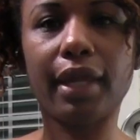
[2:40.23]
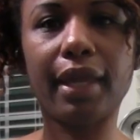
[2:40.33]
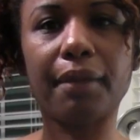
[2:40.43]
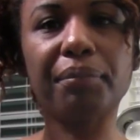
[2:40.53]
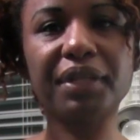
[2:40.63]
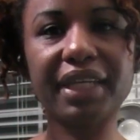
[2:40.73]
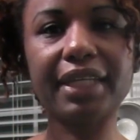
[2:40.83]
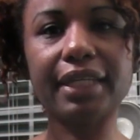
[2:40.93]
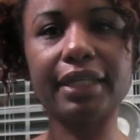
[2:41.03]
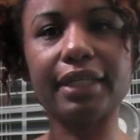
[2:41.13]
And
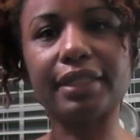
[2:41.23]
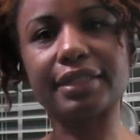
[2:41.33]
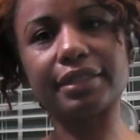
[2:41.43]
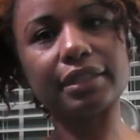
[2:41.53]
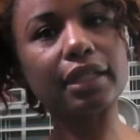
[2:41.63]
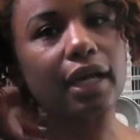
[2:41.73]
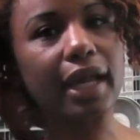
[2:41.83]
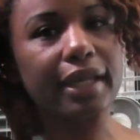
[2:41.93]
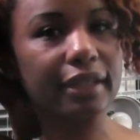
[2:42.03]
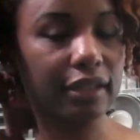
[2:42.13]
plenty is
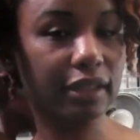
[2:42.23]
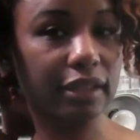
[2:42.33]
like